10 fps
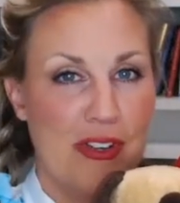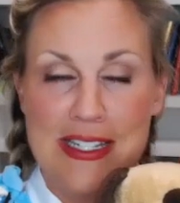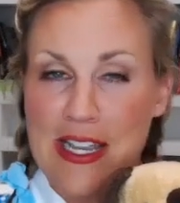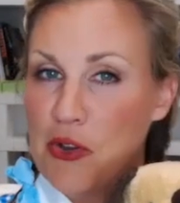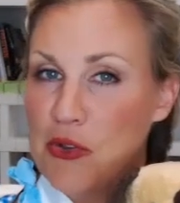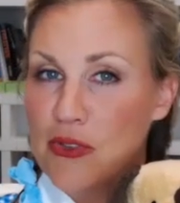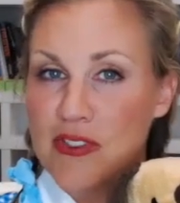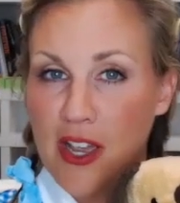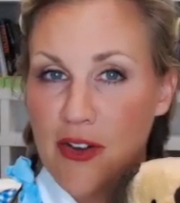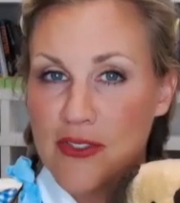No, you
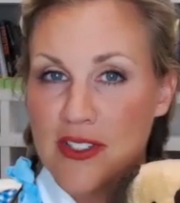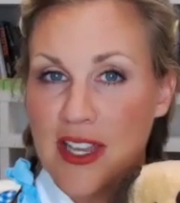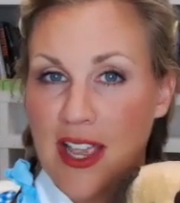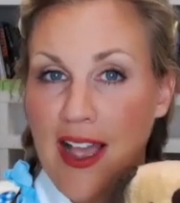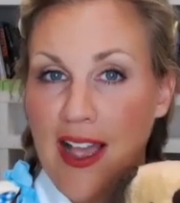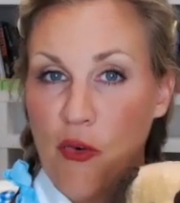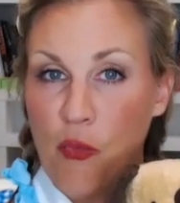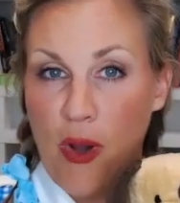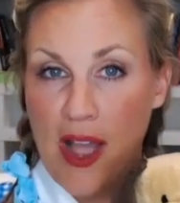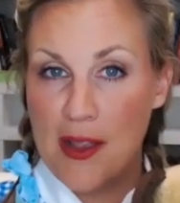don't.
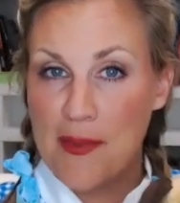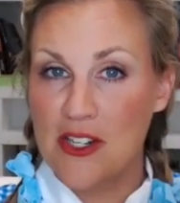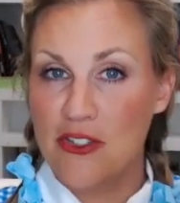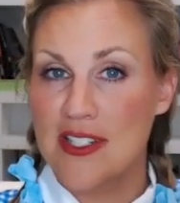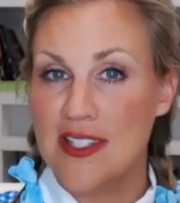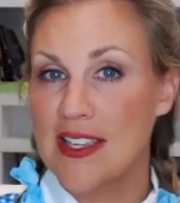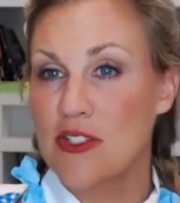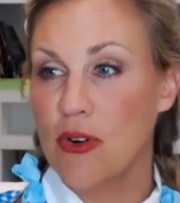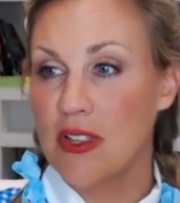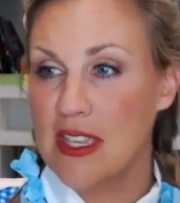Why am I dressed like
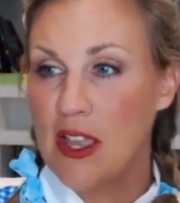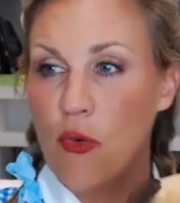Dorothy?